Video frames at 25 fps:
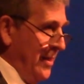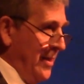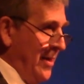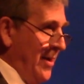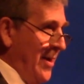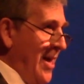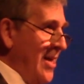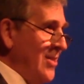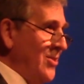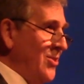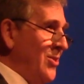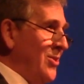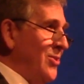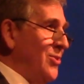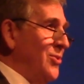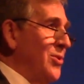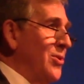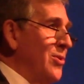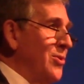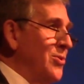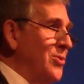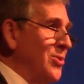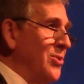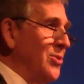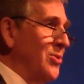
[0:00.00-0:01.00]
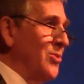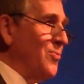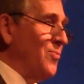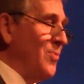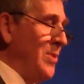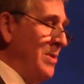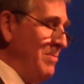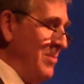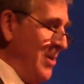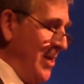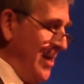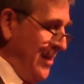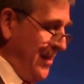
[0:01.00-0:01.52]
Now, as surgeons,
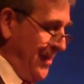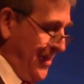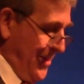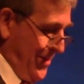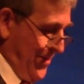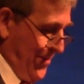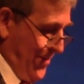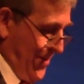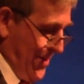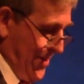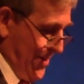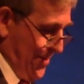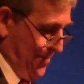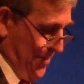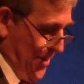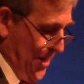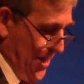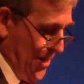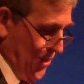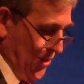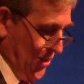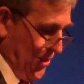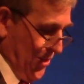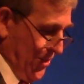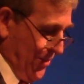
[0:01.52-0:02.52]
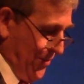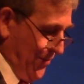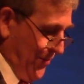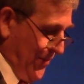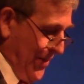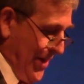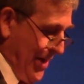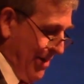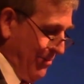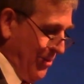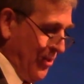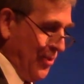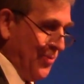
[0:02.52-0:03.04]
we meet patients and
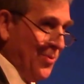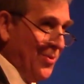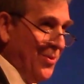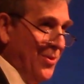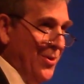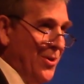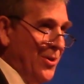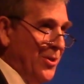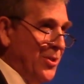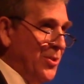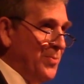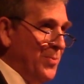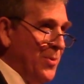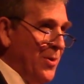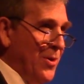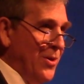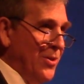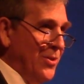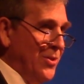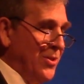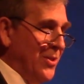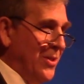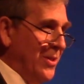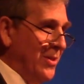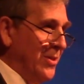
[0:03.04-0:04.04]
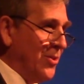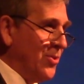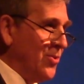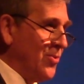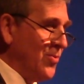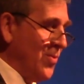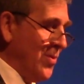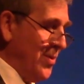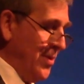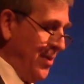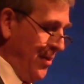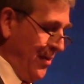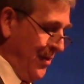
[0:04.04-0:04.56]
families when they're experiencing
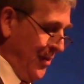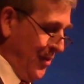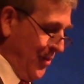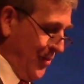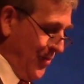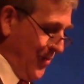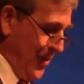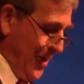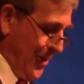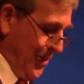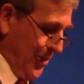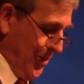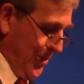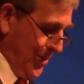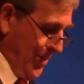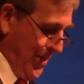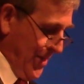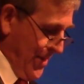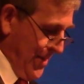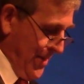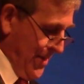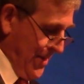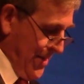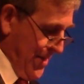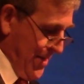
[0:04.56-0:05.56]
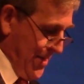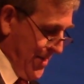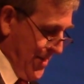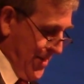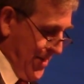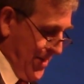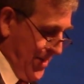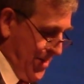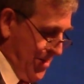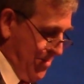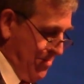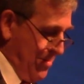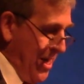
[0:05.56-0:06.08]
extraordinary stress.
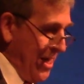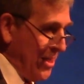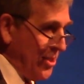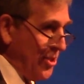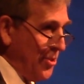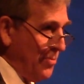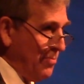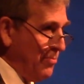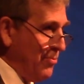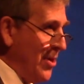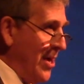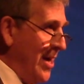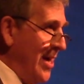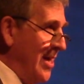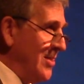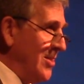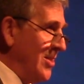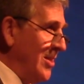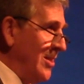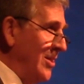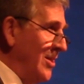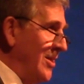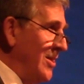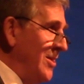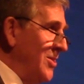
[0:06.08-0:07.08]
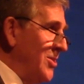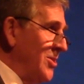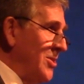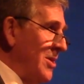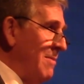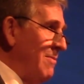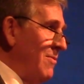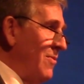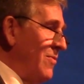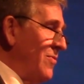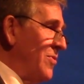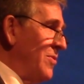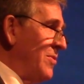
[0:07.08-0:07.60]
And not surprisingly,
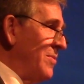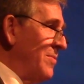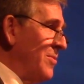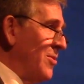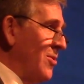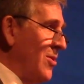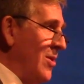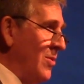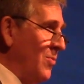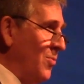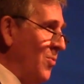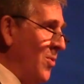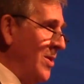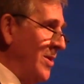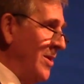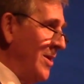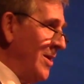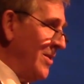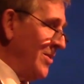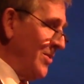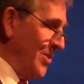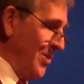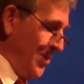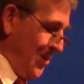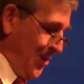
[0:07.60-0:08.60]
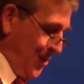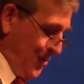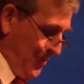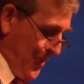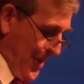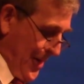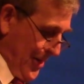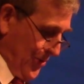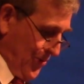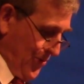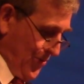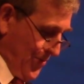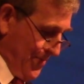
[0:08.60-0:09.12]
some of them are at one end of the
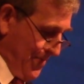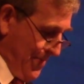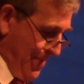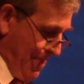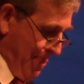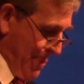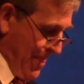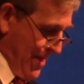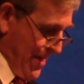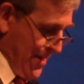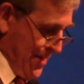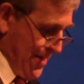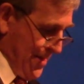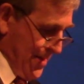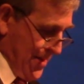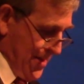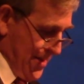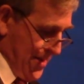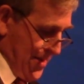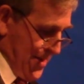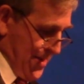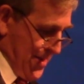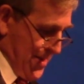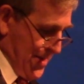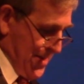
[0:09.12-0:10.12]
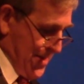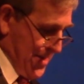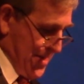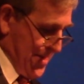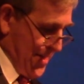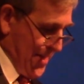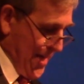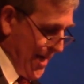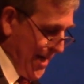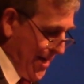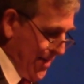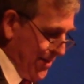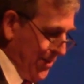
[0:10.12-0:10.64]
spectrum,
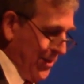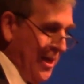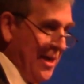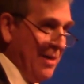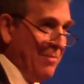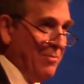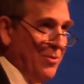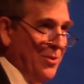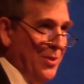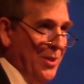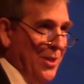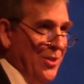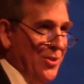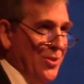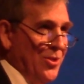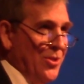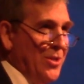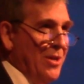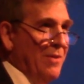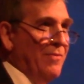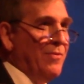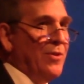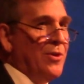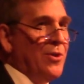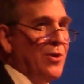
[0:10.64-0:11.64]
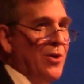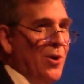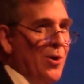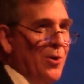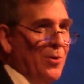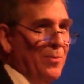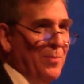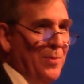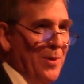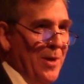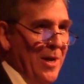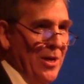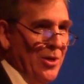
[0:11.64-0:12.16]
and they get labeled as
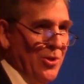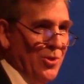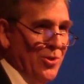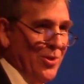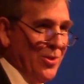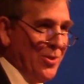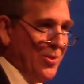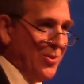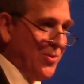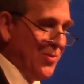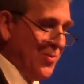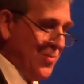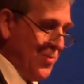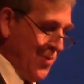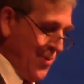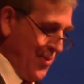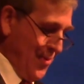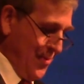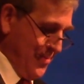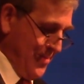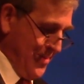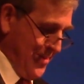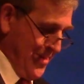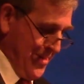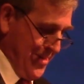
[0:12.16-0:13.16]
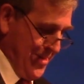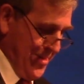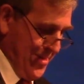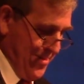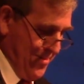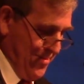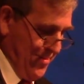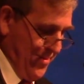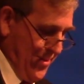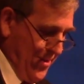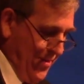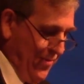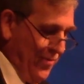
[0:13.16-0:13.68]
difficult patients or
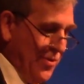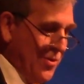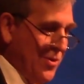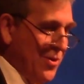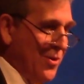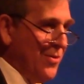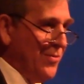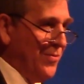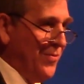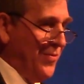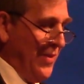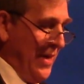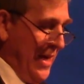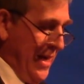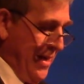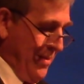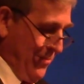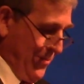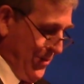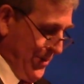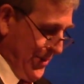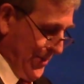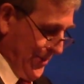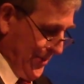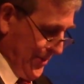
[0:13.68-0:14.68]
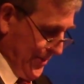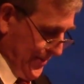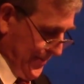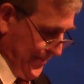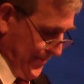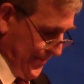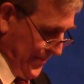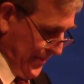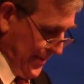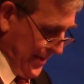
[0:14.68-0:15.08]
difficult families.